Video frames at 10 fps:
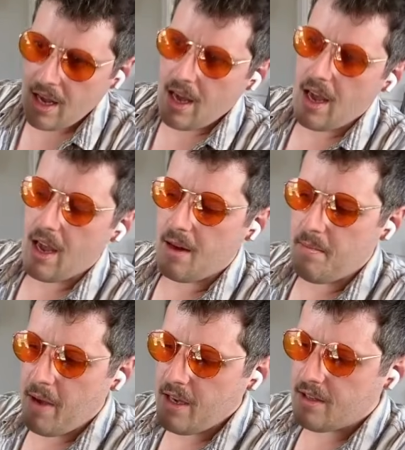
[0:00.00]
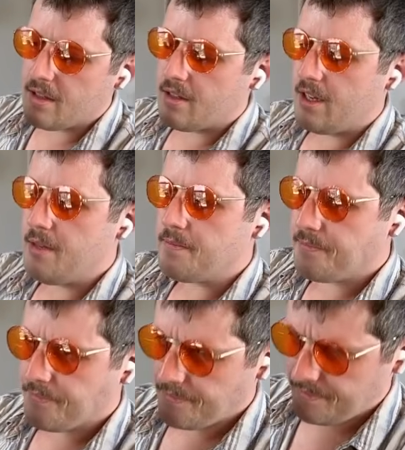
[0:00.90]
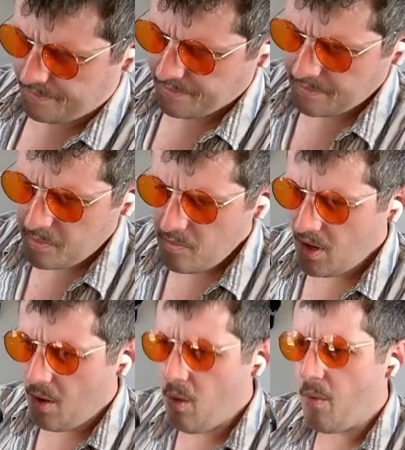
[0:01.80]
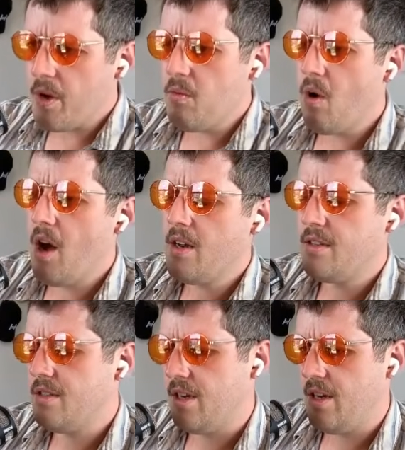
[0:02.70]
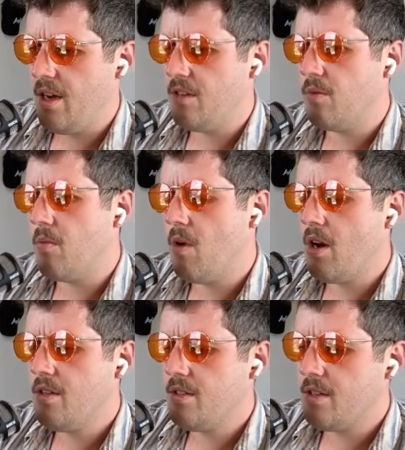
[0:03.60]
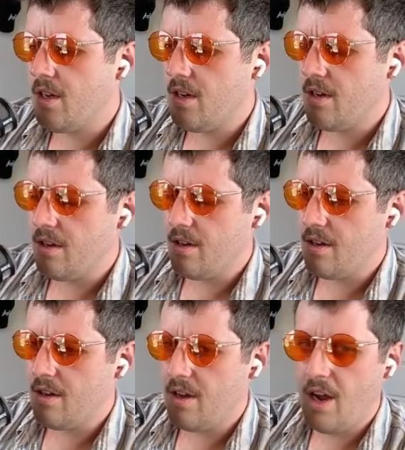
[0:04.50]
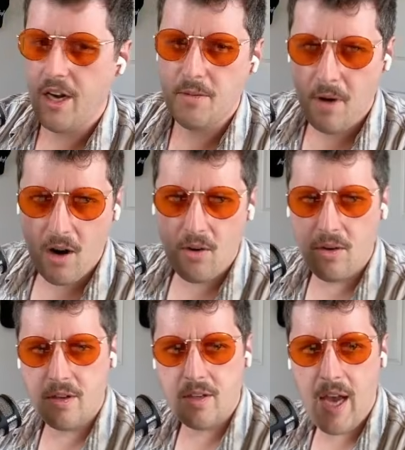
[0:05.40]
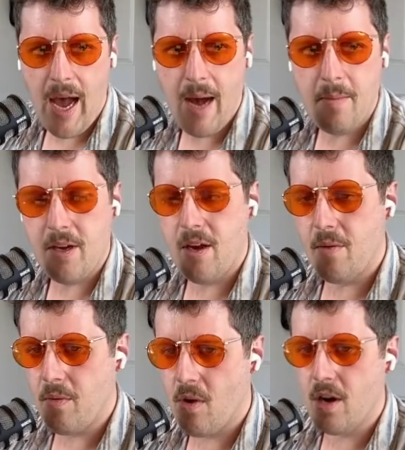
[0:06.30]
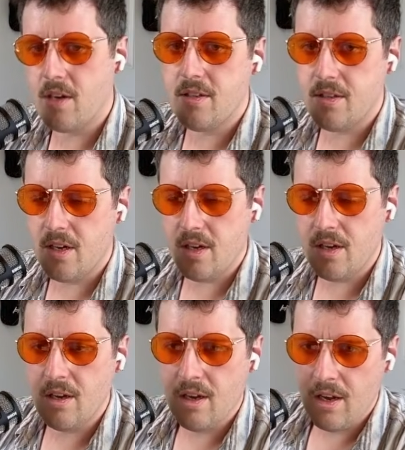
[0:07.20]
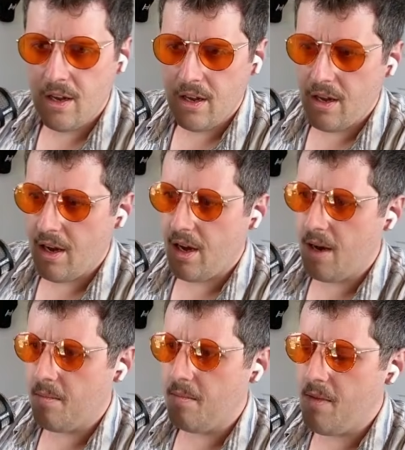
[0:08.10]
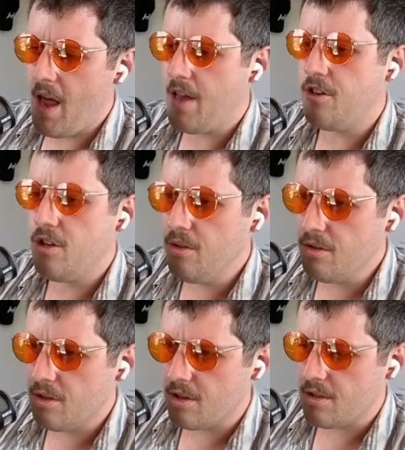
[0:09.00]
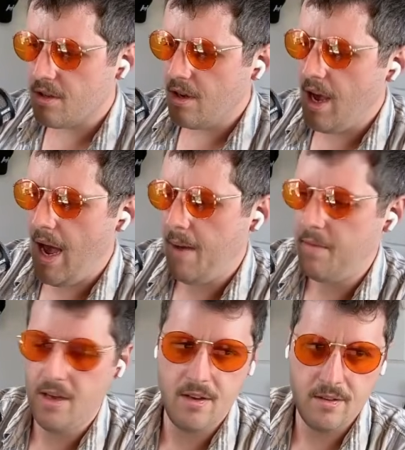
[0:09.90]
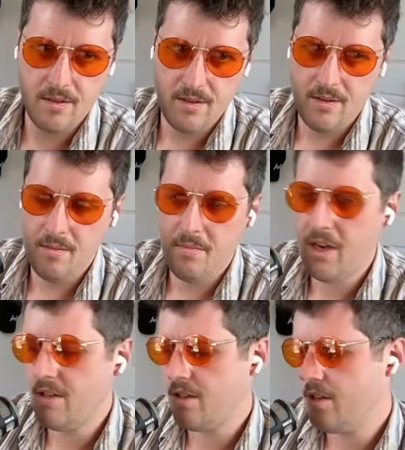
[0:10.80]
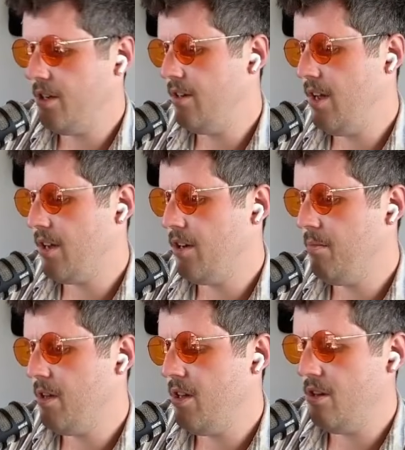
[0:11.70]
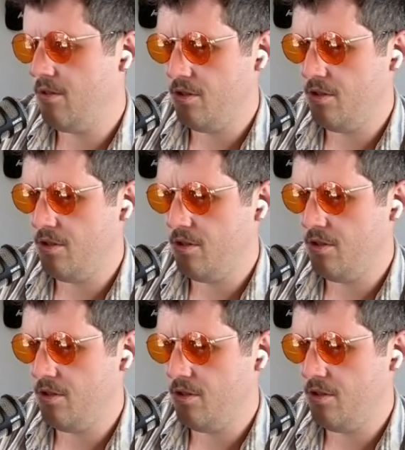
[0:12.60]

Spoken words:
And basically what we want to see is HBAR holders happy, and we want to see end users happy, because it could be huge.